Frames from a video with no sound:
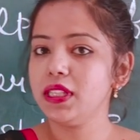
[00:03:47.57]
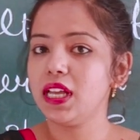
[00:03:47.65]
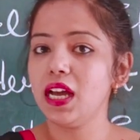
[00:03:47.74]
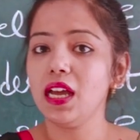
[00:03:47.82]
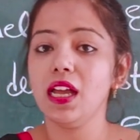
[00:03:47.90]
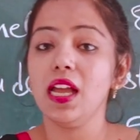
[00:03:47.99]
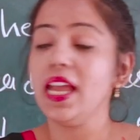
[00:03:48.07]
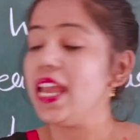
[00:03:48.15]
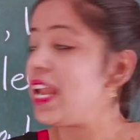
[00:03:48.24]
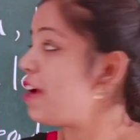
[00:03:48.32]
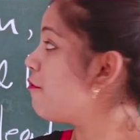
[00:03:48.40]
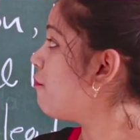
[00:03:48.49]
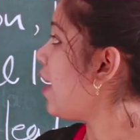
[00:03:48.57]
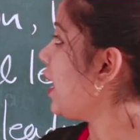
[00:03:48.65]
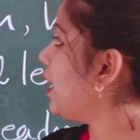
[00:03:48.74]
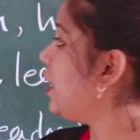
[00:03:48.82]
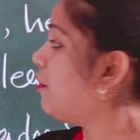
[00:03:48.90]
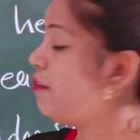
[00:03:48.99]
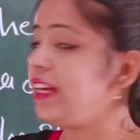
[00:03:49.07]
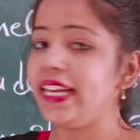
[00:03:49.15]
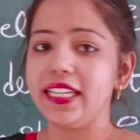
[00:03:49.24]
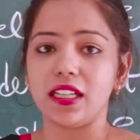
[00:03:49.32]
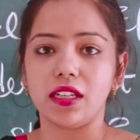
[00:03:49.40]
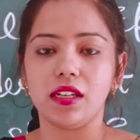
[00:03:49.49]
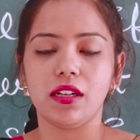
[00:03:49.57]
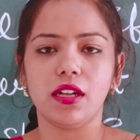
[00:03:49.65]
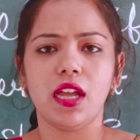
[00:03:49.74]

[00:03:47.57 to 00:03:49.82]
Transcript: be the effective leader.